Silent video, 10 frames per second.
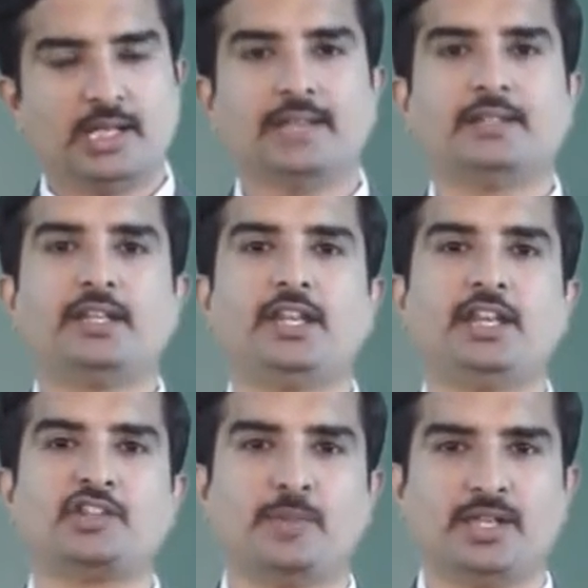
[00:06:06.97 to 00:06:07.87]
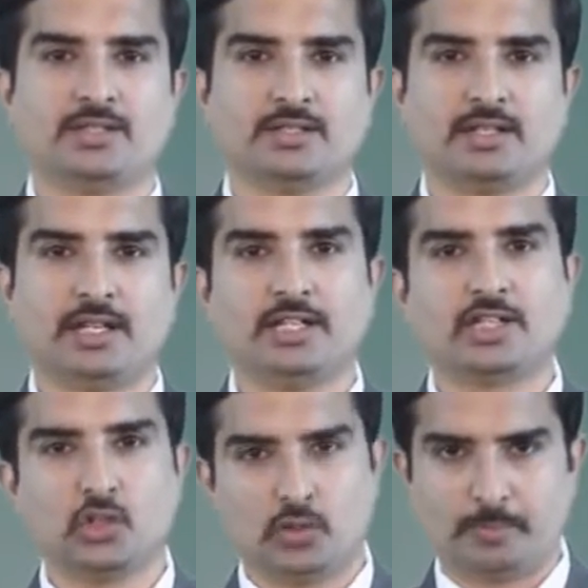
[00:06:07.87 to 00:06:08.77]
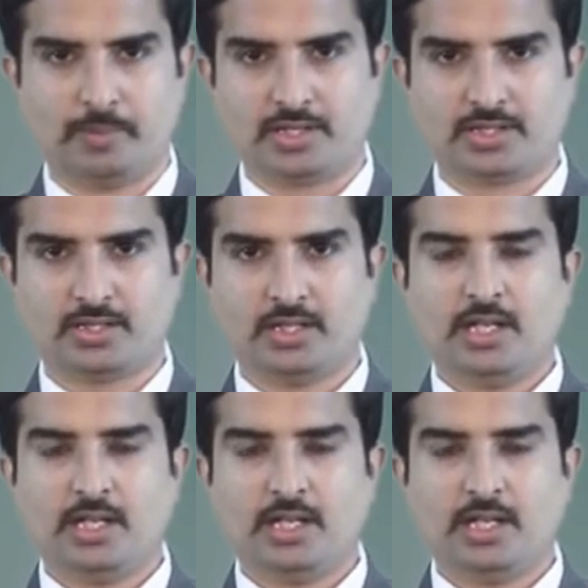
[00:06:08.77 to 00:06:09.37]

and the teres major in its lower part.